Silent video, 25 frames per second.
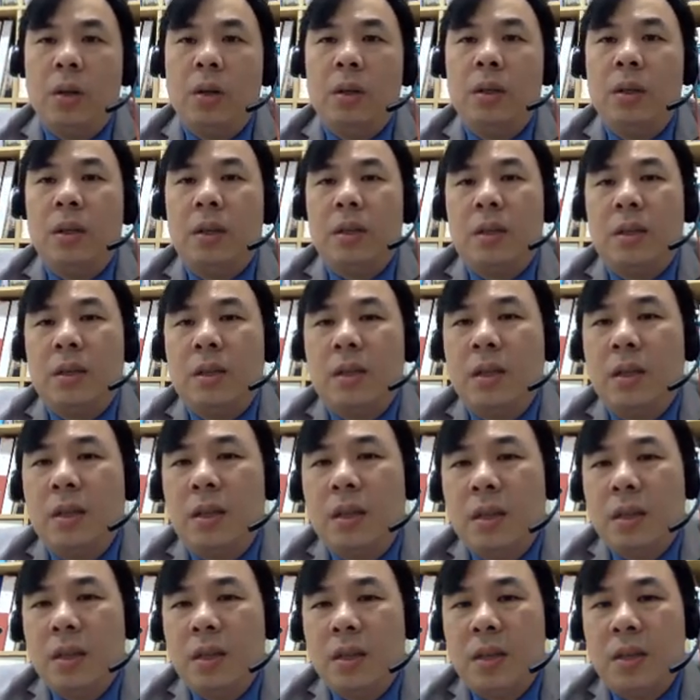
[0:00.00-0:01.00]
does
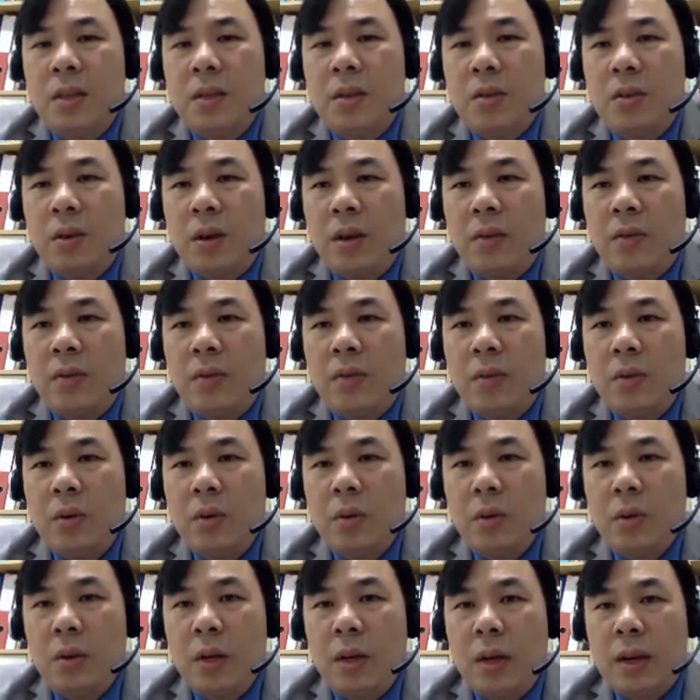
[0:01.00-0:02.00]
this graph
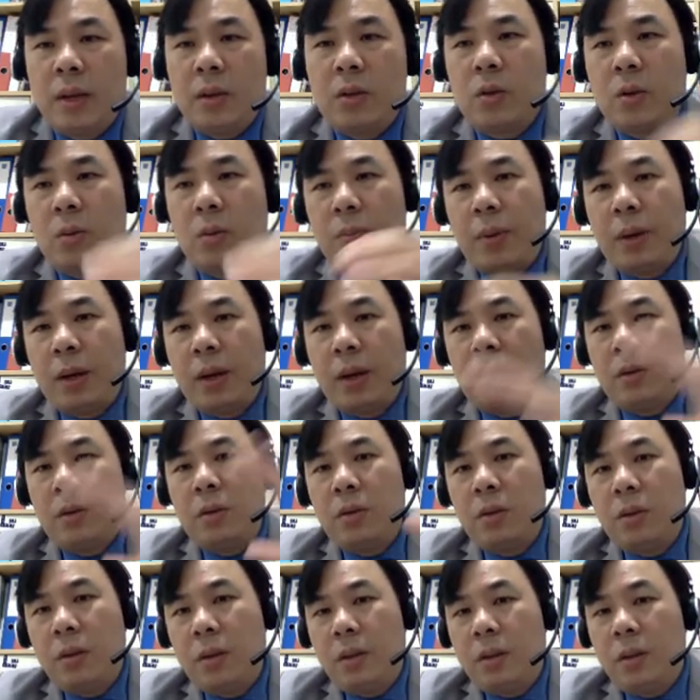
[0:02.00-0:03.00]
look like as compared to
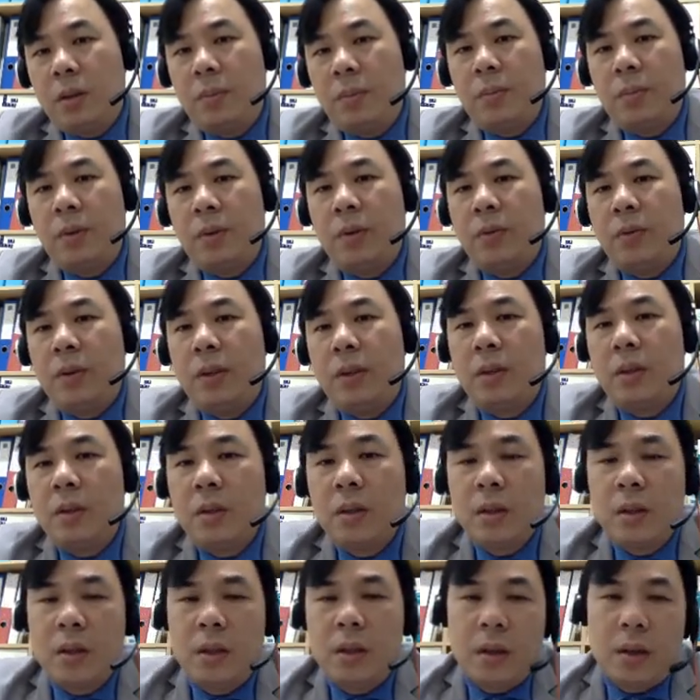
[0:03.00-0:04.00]
the
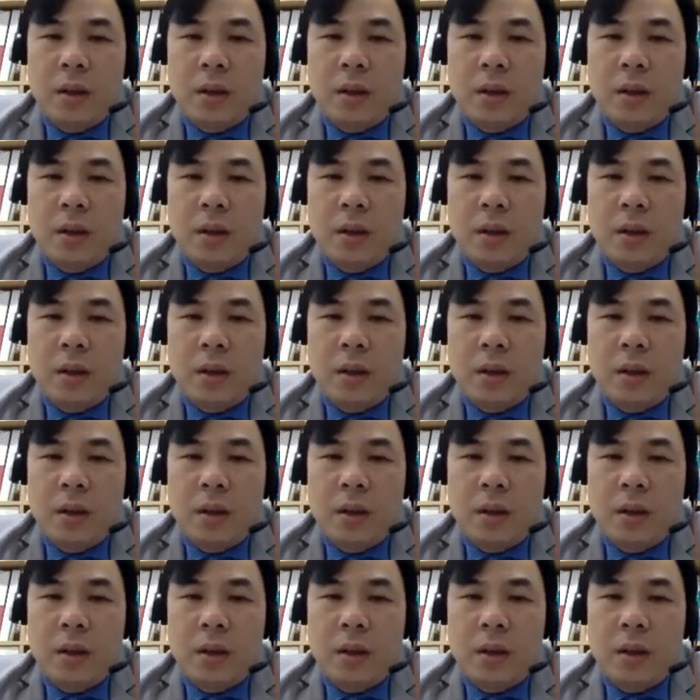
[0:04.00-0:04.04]
previous